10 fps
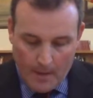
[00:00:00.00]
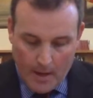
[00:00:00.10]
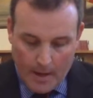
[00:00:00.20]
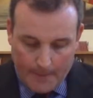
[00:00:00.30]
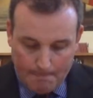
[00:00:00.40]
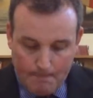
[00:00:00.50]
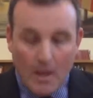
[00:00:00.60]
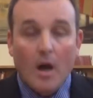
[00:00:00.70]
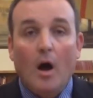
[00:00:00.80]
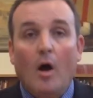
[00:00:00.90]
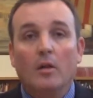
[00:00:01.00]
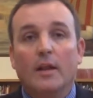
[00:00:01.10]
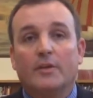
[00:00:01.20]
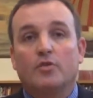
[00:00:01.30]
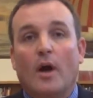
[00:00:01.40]
on. All
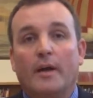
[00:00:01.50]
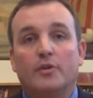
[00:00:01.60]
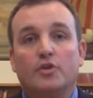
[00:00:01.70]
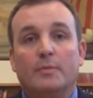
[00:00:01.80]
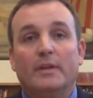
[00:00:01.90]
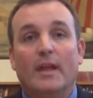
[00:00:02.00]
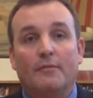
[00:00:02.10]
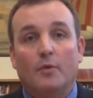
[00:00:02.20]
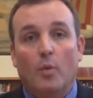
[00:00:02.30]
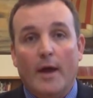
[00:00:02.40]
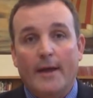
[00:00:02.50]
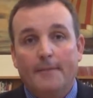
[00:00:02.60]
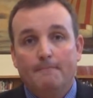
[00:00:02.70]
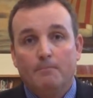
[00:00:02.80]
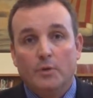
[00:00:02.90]
electronics should be left
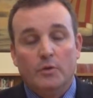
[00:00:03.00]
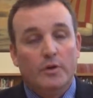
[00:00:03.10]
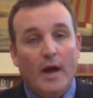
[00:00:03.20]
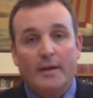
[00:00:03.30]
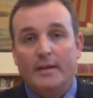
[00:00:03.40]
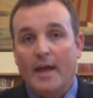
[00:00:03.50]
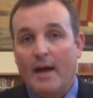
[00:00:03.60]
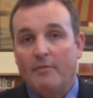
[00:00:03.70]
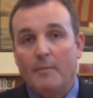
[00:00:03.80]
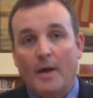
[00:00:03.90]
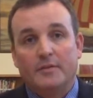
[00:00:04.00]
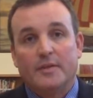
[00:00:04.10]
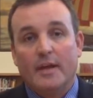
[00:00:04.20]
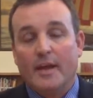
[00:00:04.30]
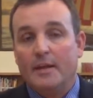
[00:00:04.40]
away. You do not need to have them out to
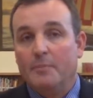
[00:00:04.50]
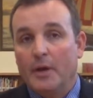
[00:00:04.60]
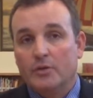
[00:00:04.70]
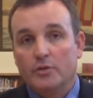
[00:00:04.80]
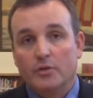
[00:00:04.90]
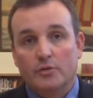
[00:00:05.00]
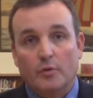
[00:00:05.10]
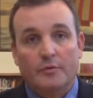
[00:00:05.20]
take any pictures or